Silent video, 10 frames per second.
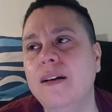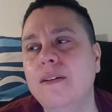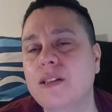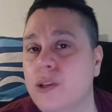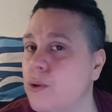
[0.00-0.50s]

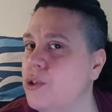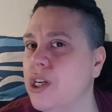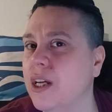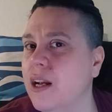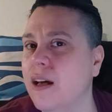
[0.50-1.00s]
So
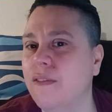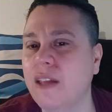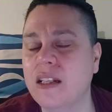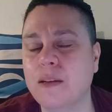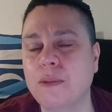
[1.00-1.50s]
check it out if
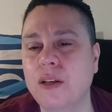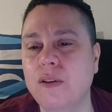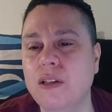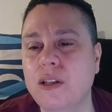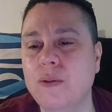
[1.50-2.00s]
that's something you're
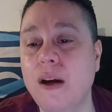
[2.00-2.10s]
into.